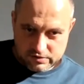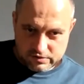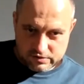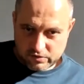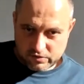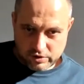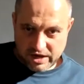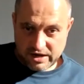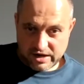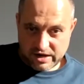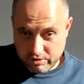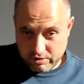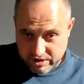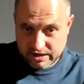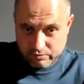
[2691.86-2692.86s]
So, and
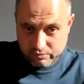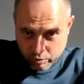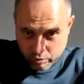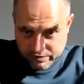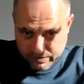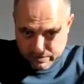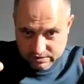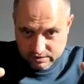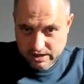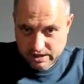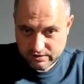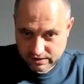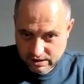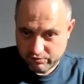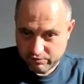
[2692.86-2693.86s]
now I can work that,
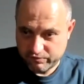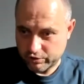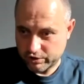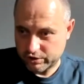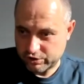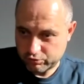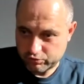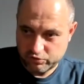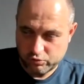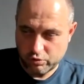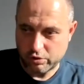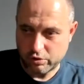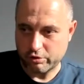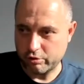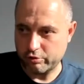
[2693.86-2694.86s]
and now for Q2,
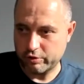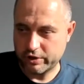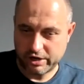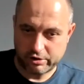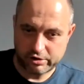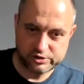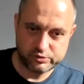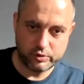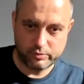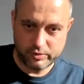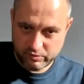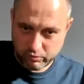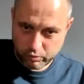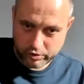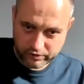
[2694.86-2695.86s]
her OKRs will be
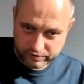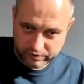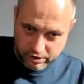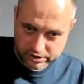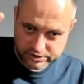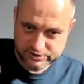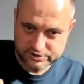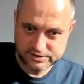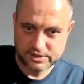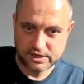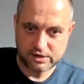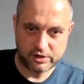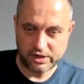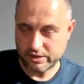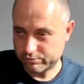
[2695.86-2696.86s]
work the costs
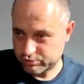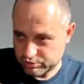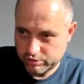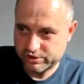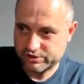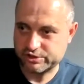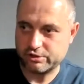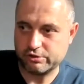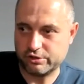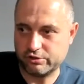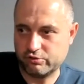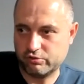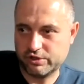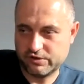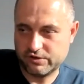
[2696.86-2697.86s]
down, and I'm sure she's going to
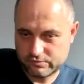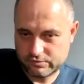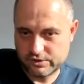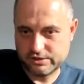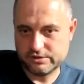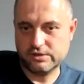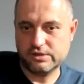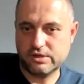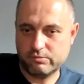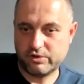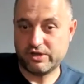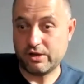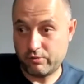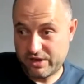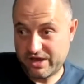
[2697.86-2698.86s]
do it, right? But
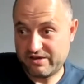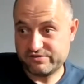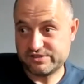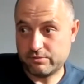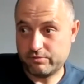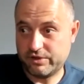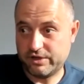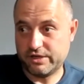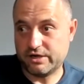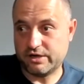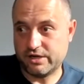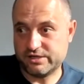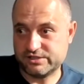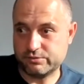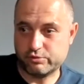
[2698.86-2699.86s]
now we have something that
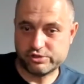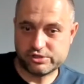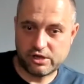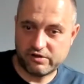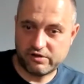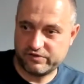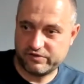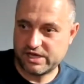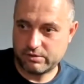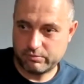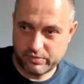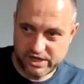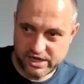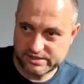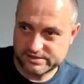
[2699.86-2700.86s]
customers love. The
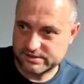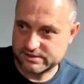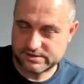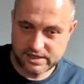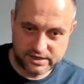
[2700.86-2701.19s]
NPS is